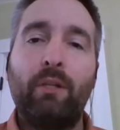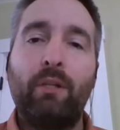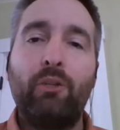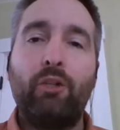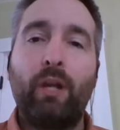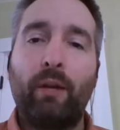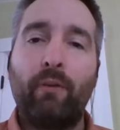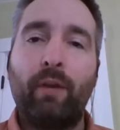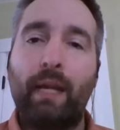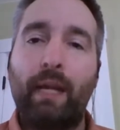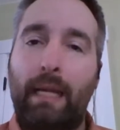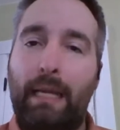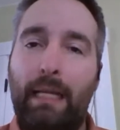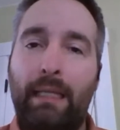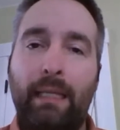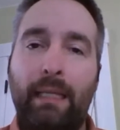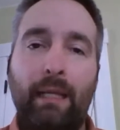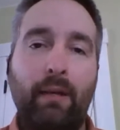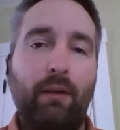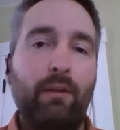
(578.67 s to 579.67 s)
generated
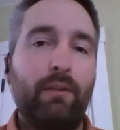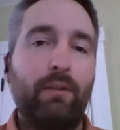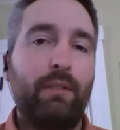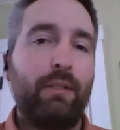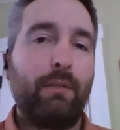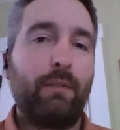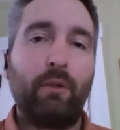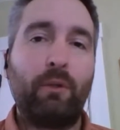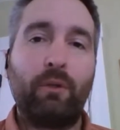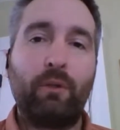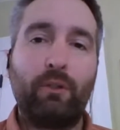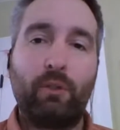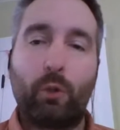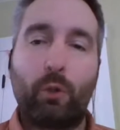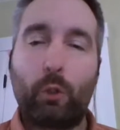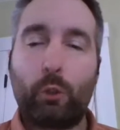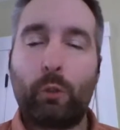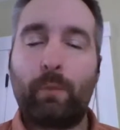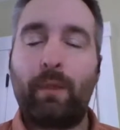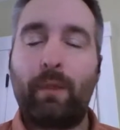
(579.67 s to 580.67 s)
in there, similar to
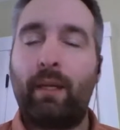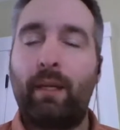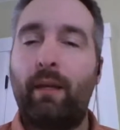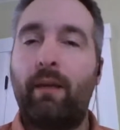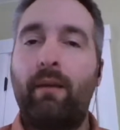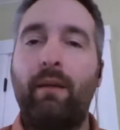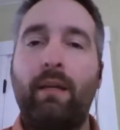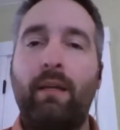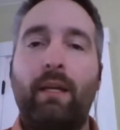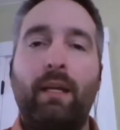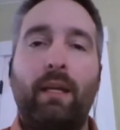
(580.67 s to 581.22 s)
social media.